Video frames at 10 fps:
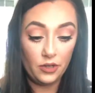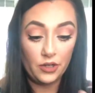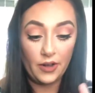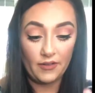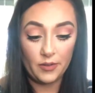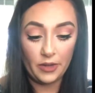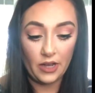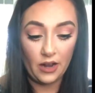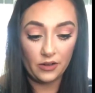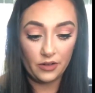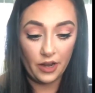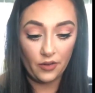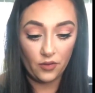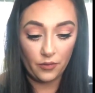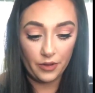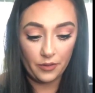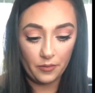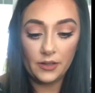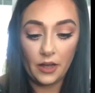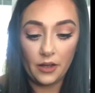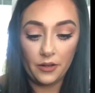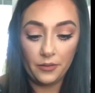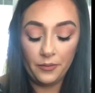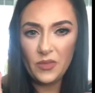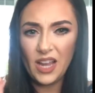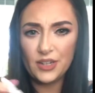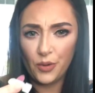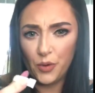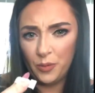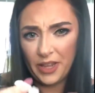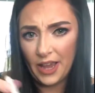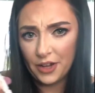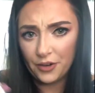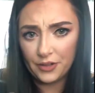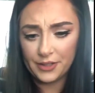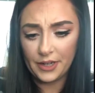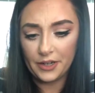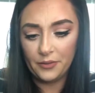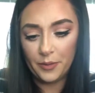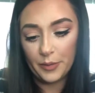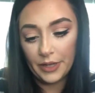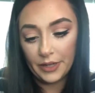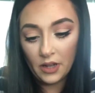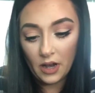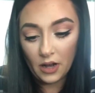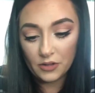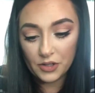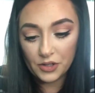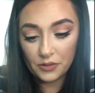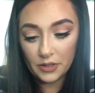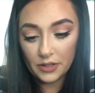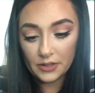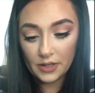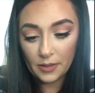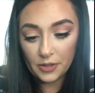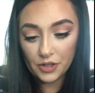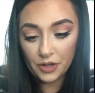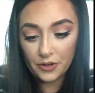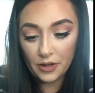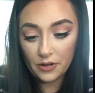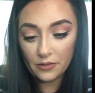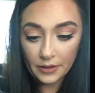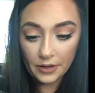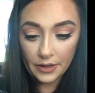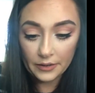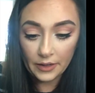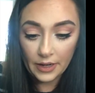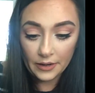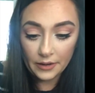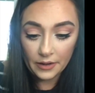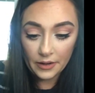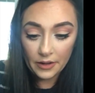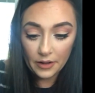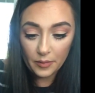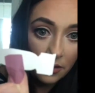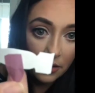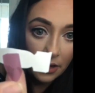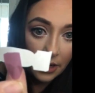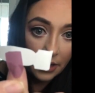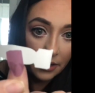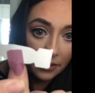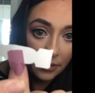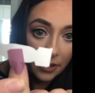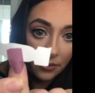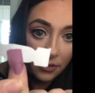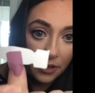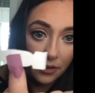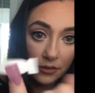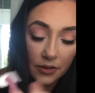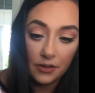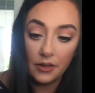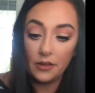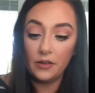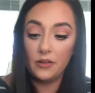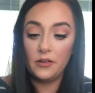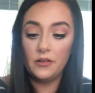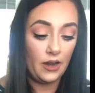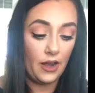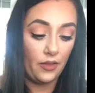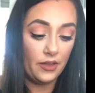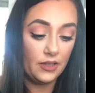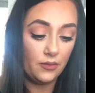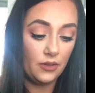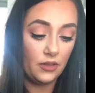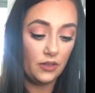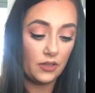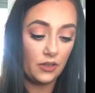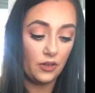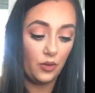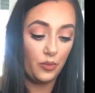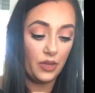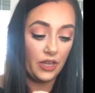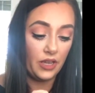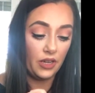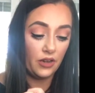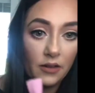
You have to be kind of careful with them. So I don't normally anchor the second one, but I'll just do it this time to show y'all. Okay, line it up. Okay, we don't want it on the skin. Now this one looks a little big.